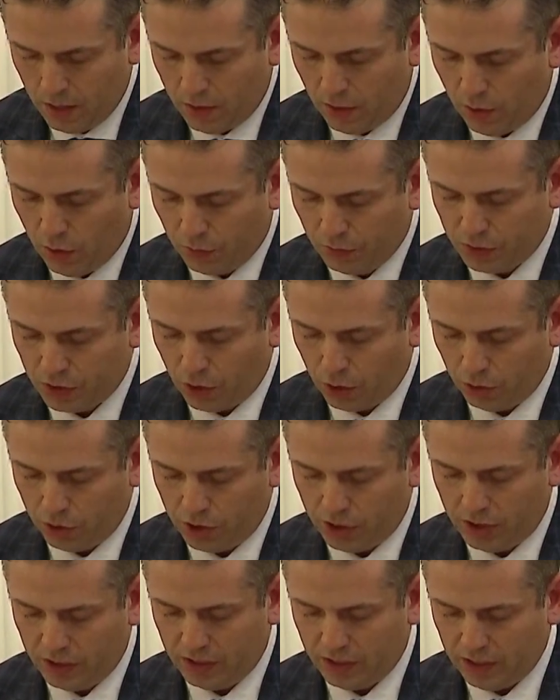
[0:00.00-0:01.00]
The Nova
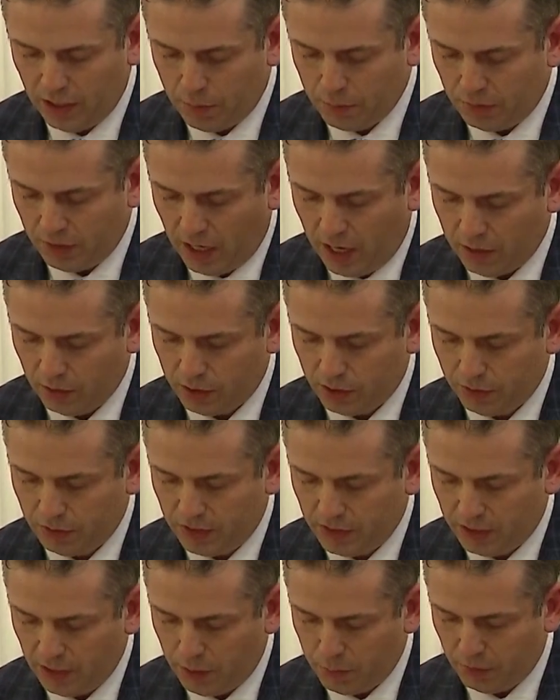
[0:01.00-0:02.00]
Scotia House of
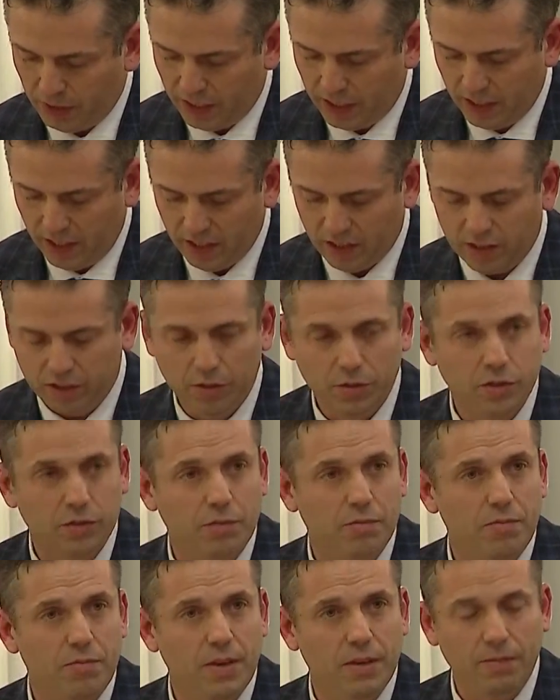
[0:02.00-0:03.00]
Assembly includes
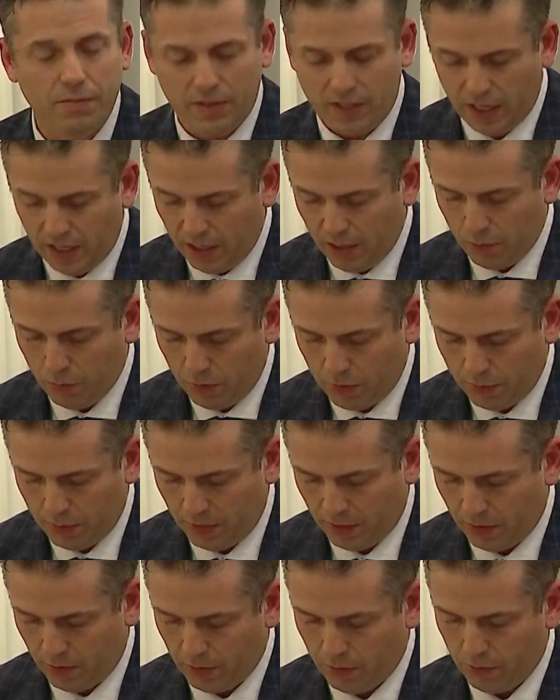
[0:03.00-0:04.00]
15
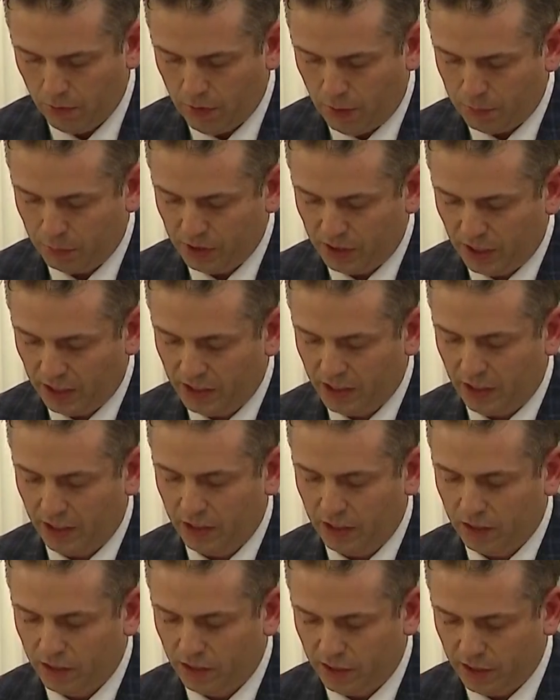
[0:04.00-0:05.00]
women representing
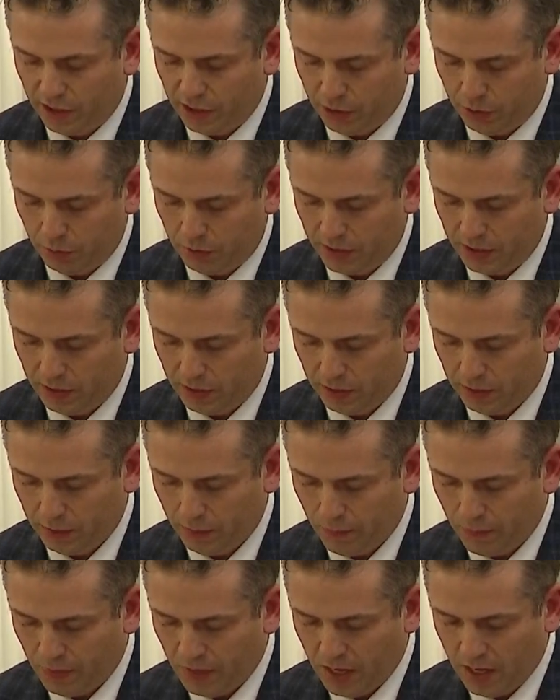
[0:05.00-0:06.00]
constituents.
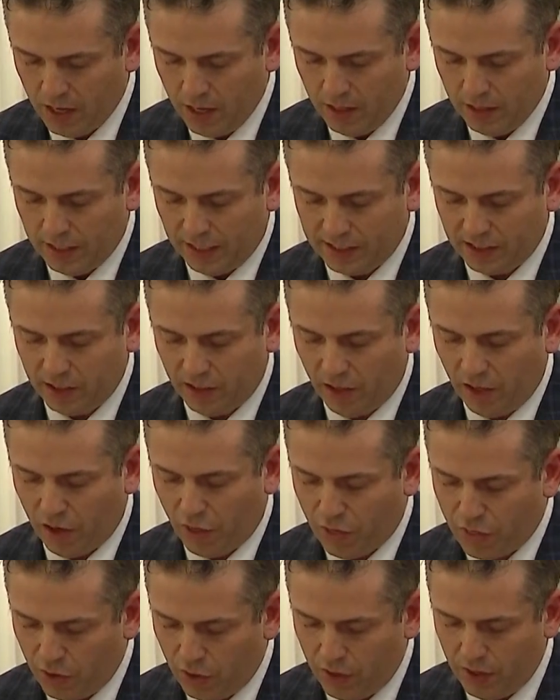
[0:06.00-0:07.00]
Less than a
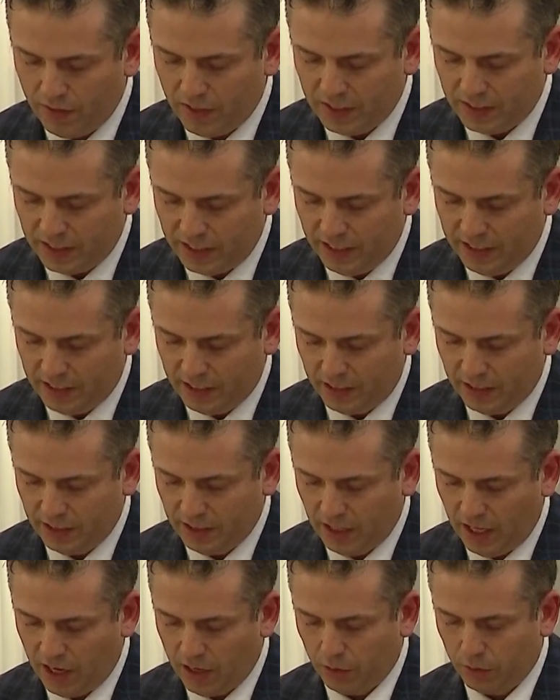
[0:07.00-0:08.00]
third of the seats in
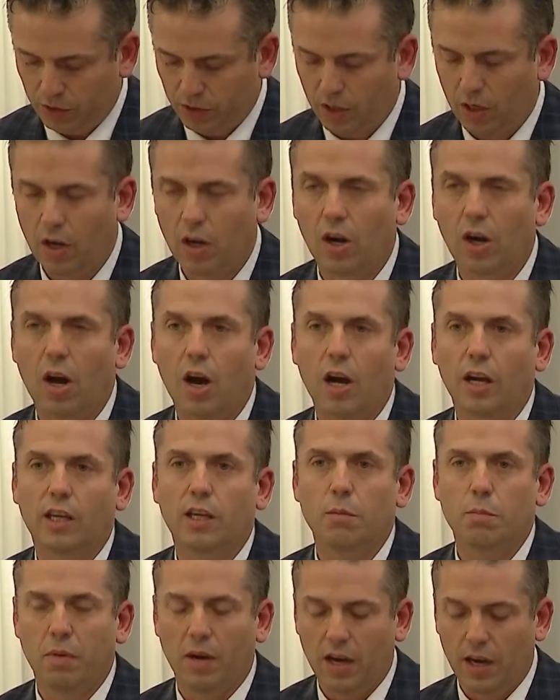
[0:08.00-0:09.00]
this House are
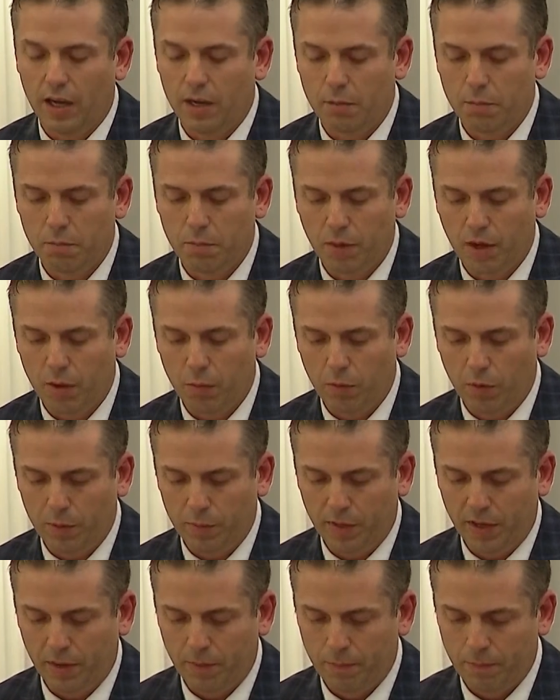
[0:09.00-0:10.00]
occupied by
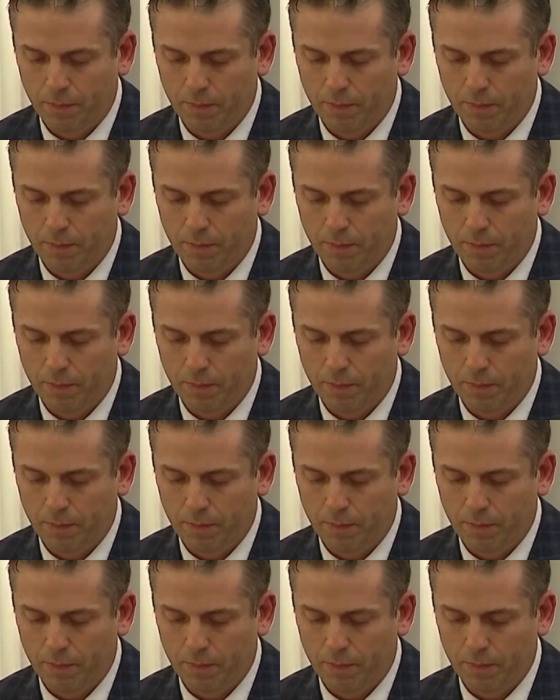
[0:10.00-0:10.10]
women.